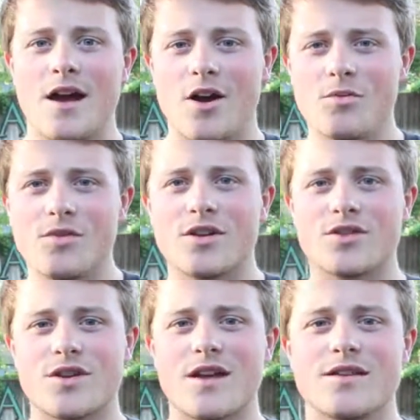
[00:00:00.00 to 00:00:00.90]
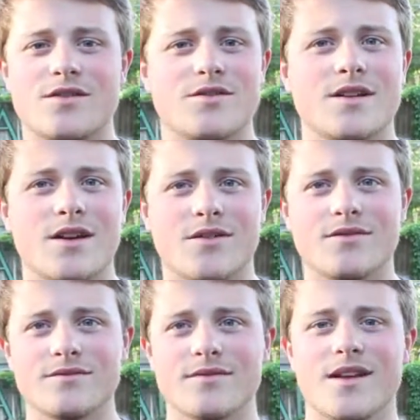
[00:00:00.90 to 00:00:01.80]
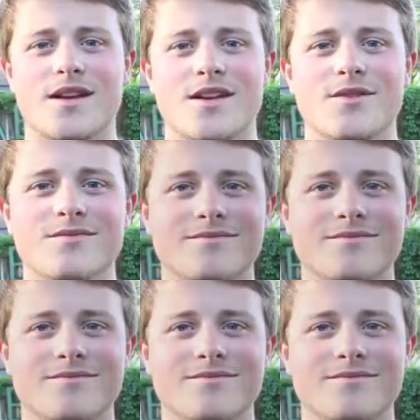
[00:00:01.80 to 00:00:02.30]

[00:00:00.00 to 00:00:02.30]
I hope you can try this yourself. Thank you.